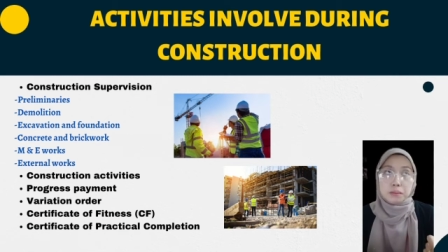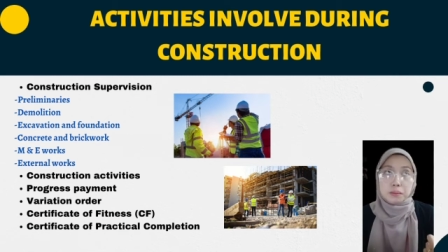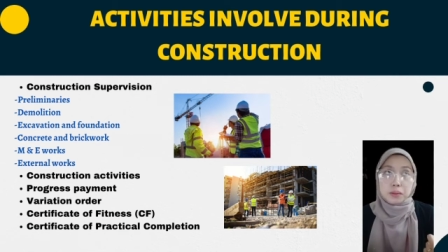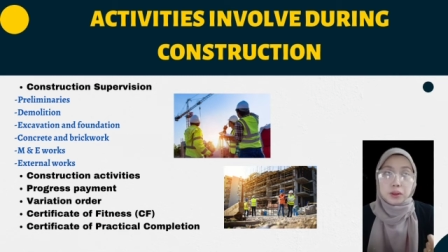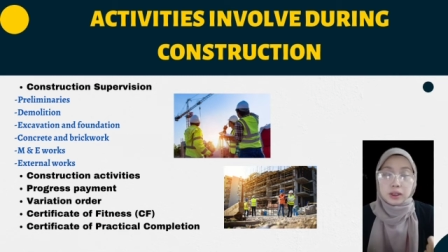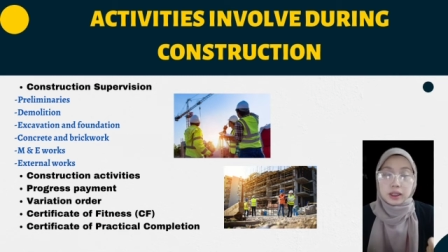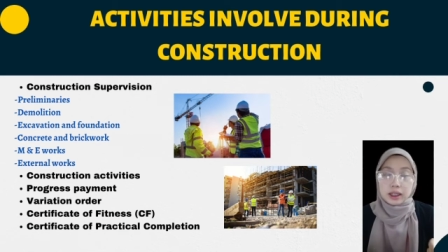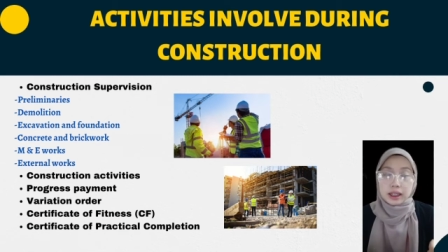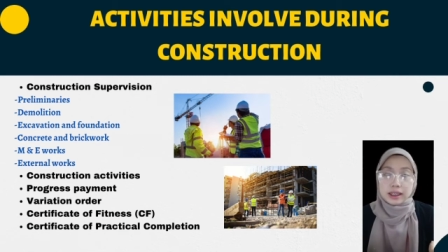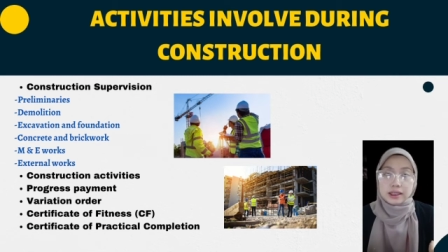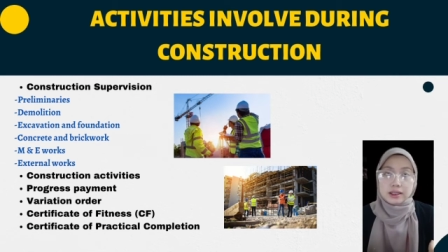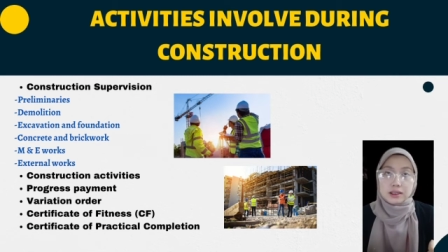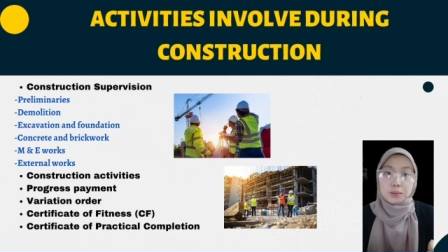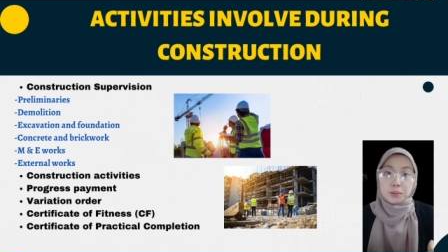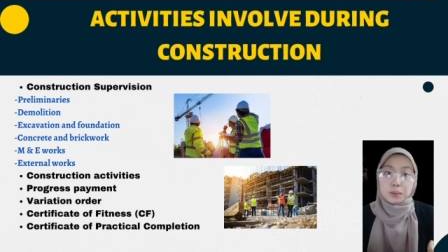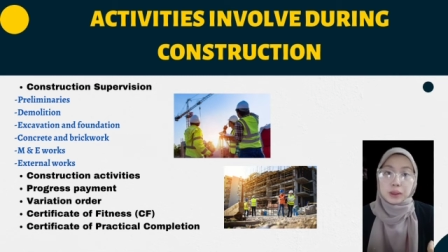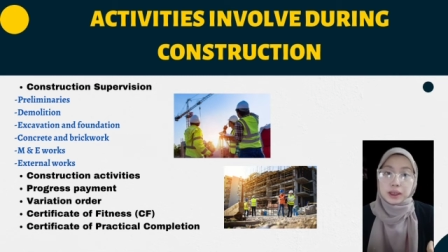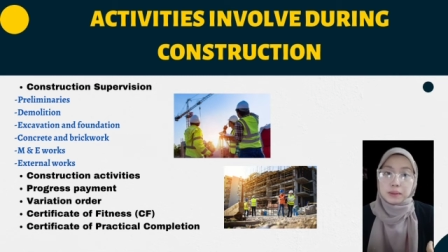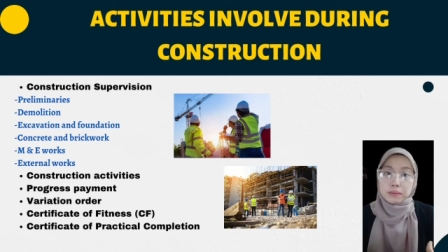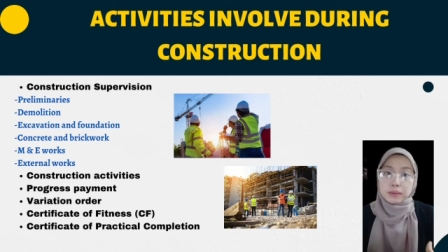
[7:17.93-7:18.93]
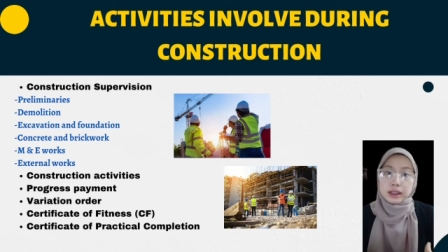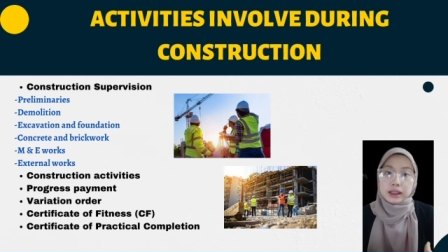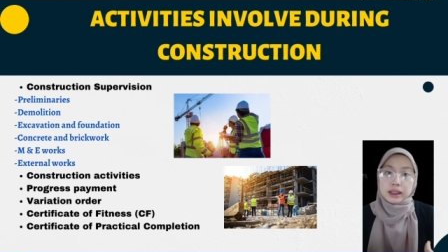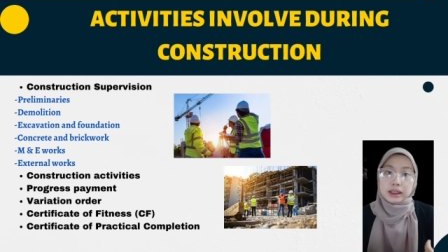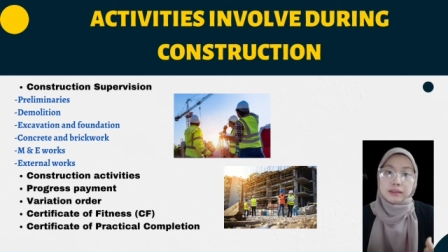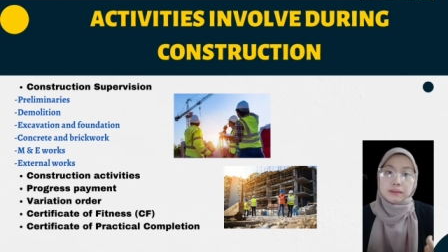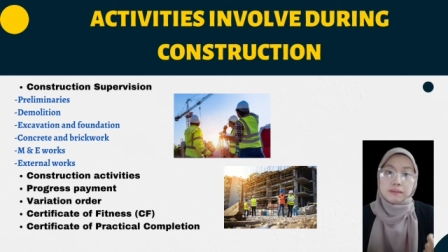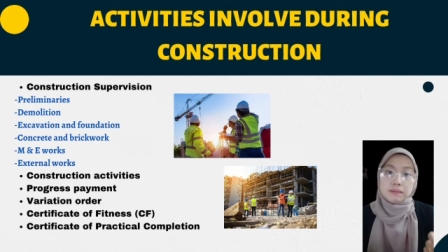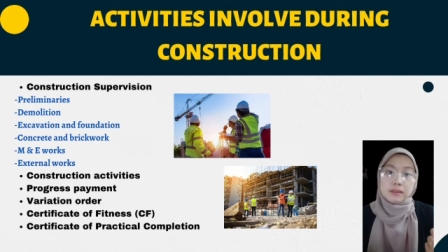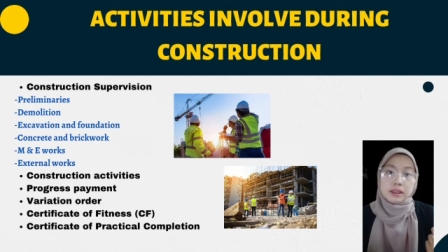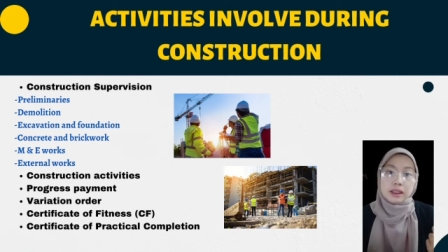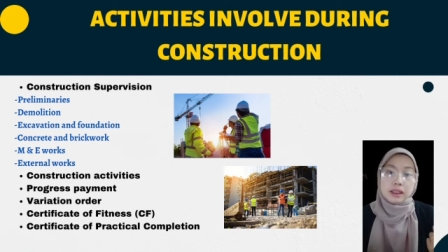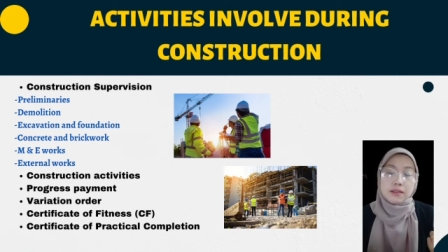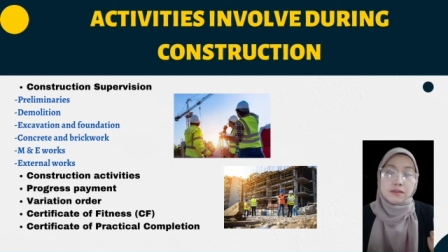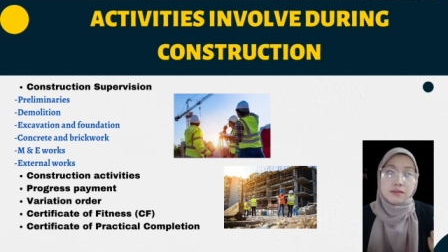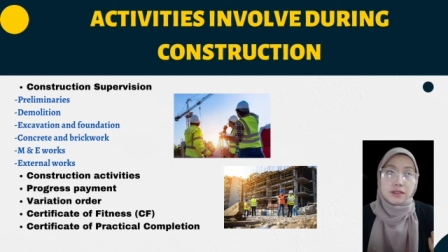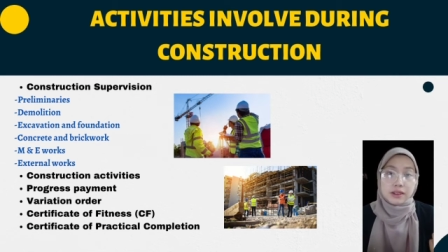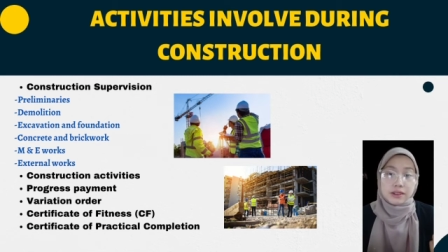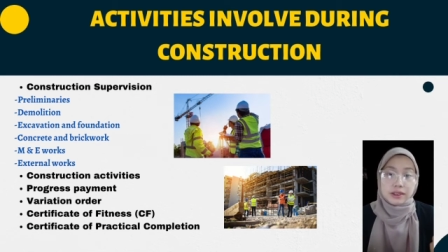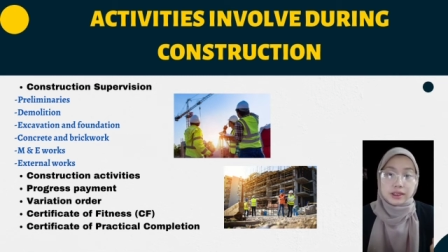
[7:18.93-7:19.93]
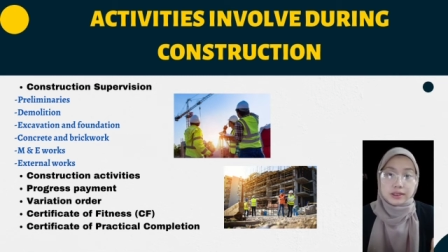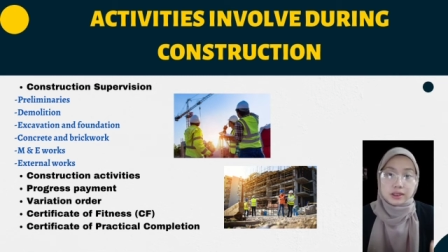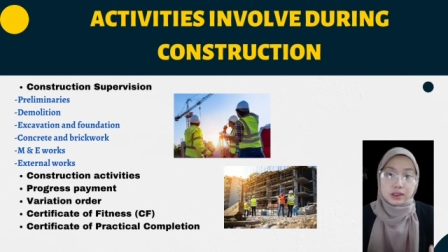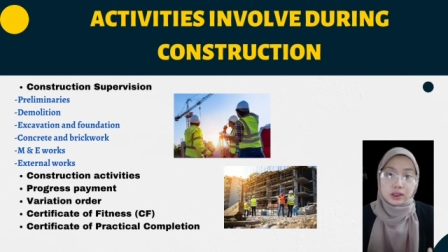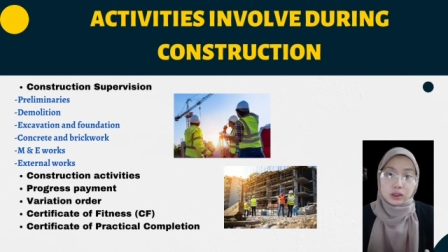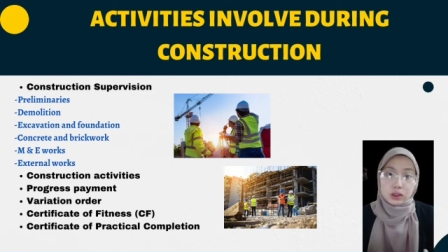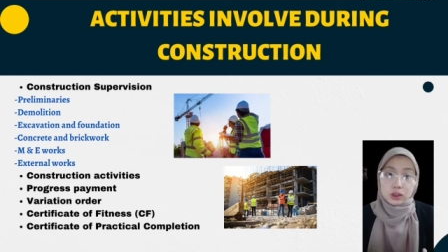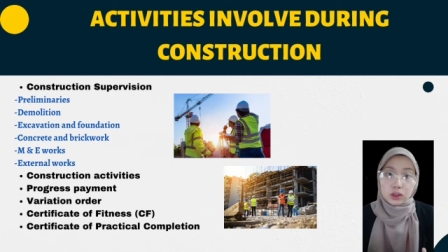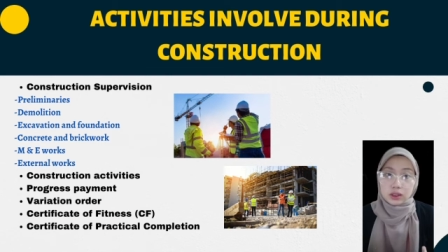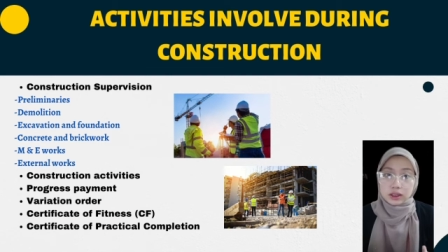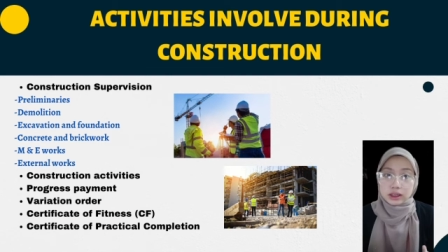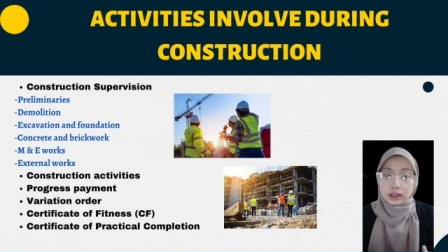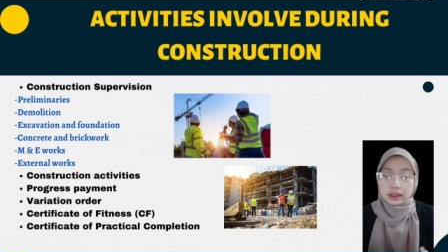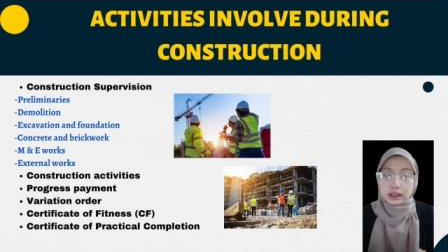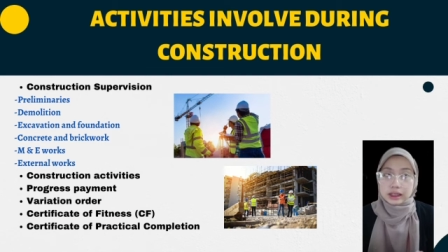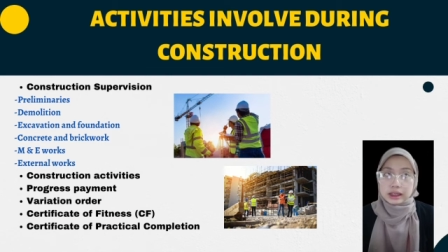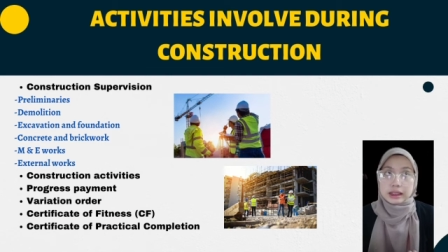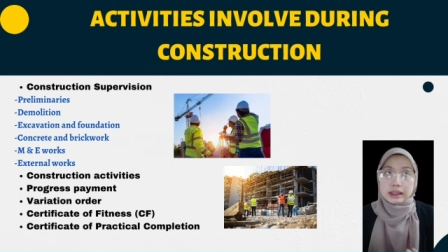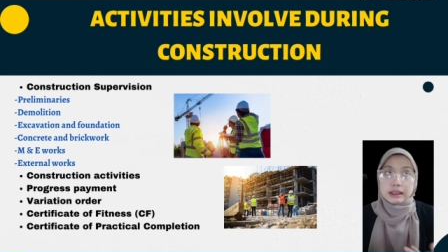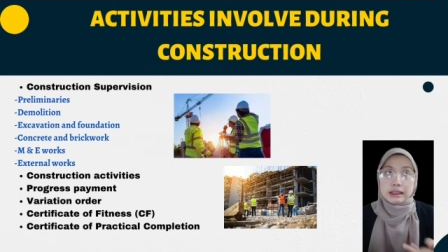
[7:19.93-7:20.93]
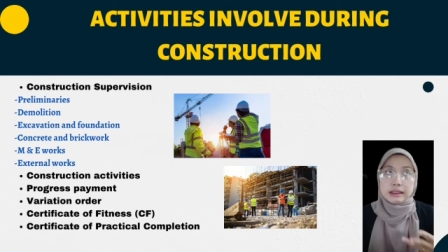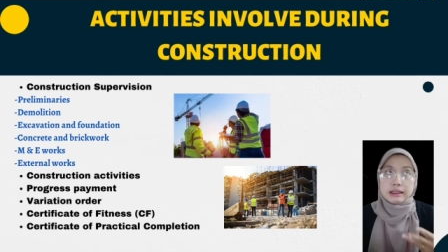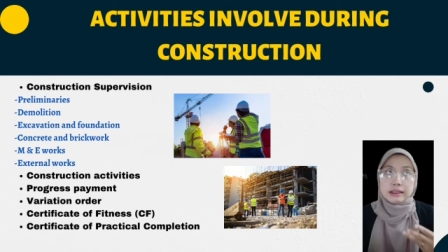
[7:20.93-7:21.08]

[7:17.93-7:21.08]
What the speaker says: progress payment, variation order,